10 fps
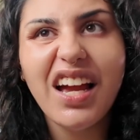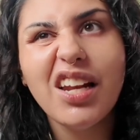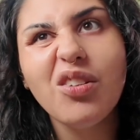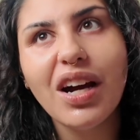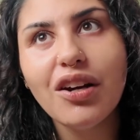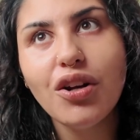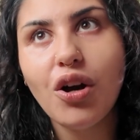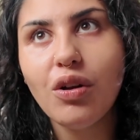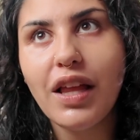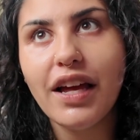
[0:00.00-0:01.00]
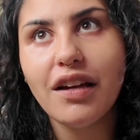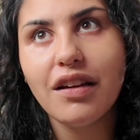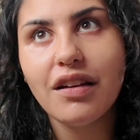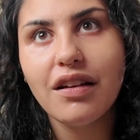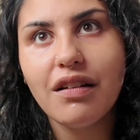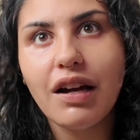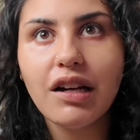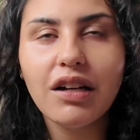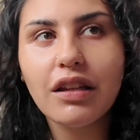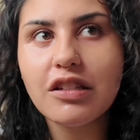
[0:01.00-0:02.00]
And you gotta know like how
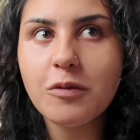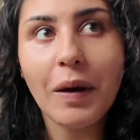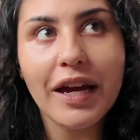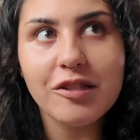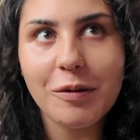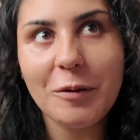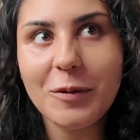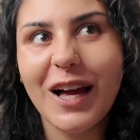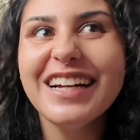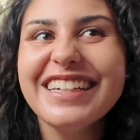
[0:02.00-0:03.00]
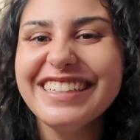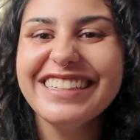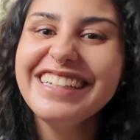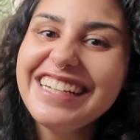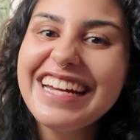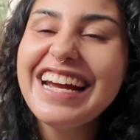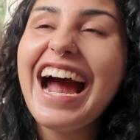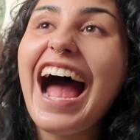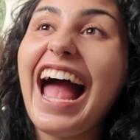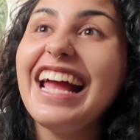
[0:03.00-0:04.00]
to cut the spikes, blah blah blah.
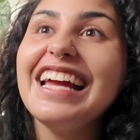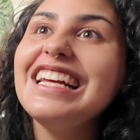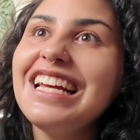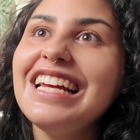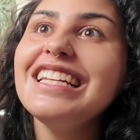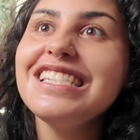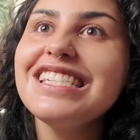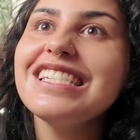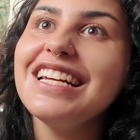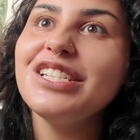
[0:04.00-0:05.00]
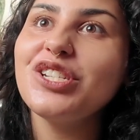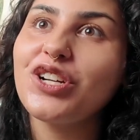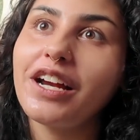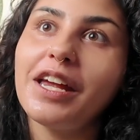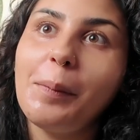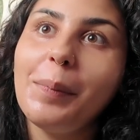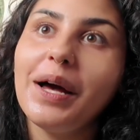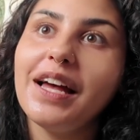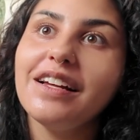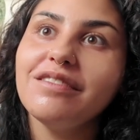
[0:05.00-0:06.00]
It's tricky,
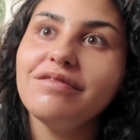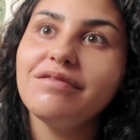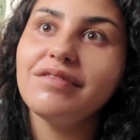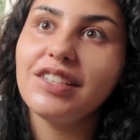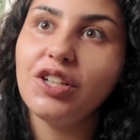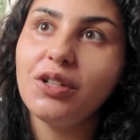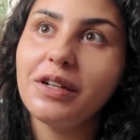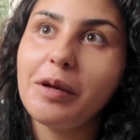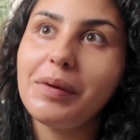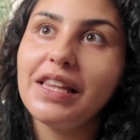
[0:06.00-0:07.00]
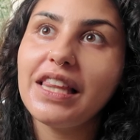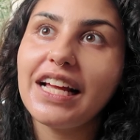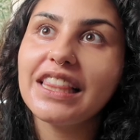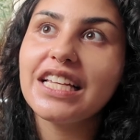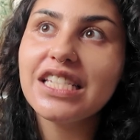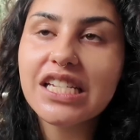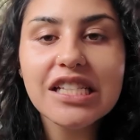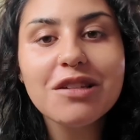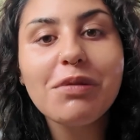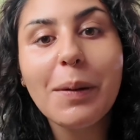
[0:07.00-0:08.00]
but you know what I mean. Like this
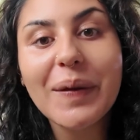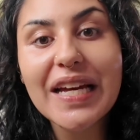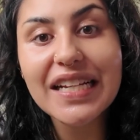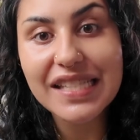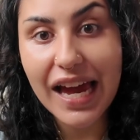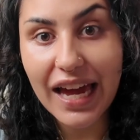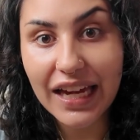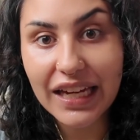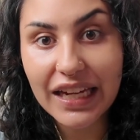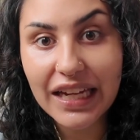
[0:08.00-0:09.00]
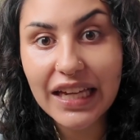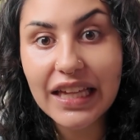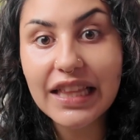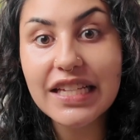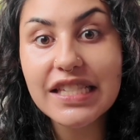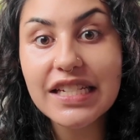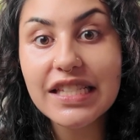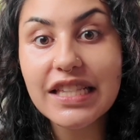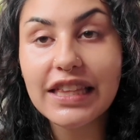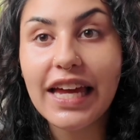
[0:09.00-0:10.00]
needs to be a PSA. This
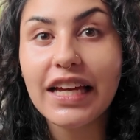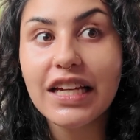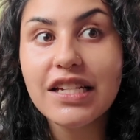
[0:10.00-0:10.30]
needs like,